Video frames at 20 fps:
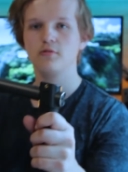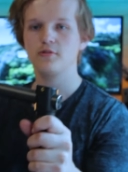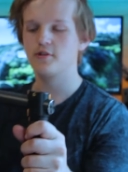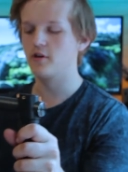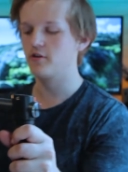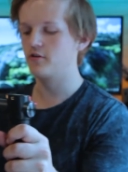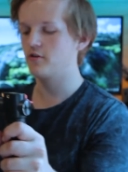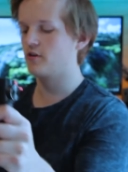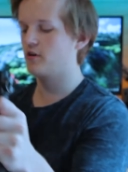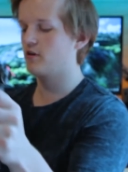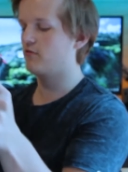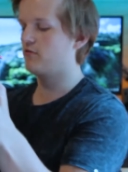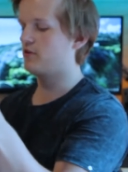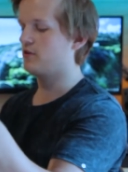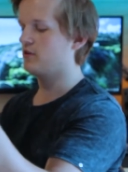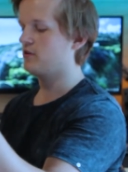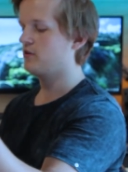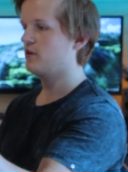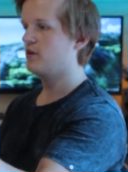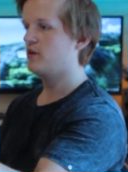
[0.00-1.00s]
turned on and
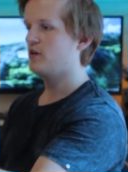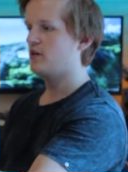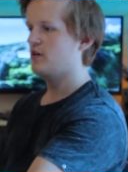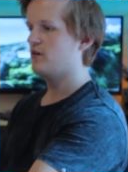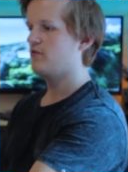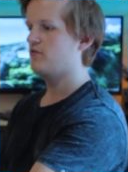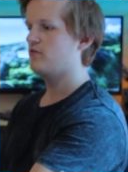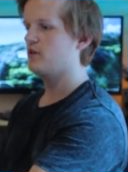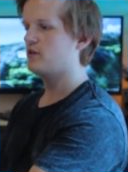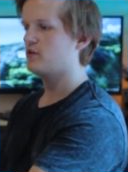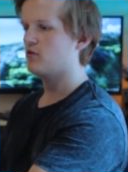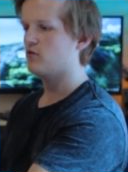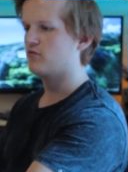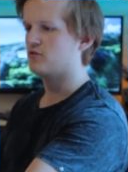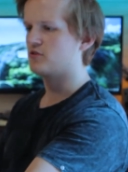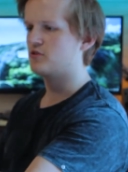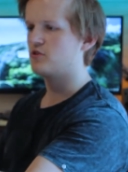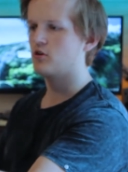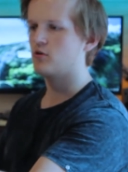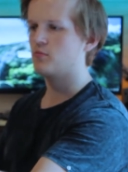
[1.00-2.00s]
everything. If you let go off
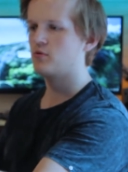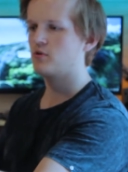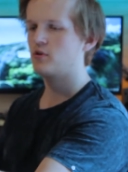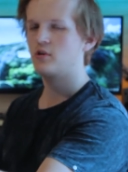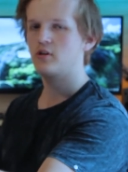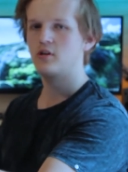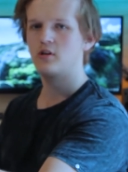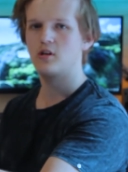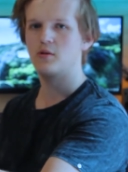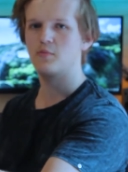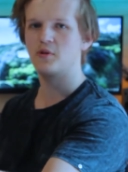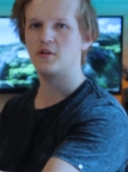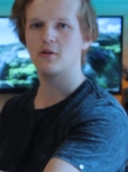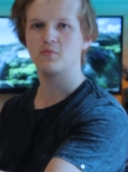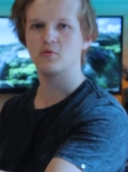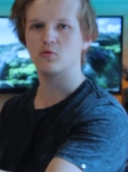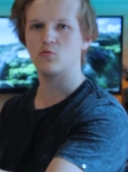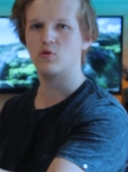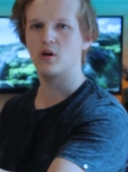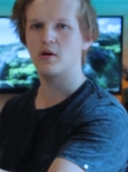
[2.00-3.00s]
the top, it
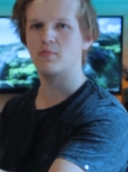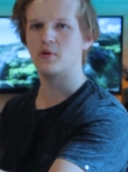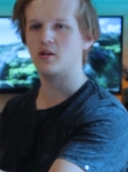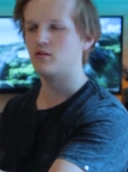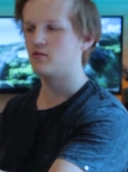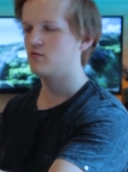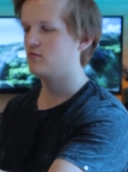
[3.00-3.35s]
becomes a weapon.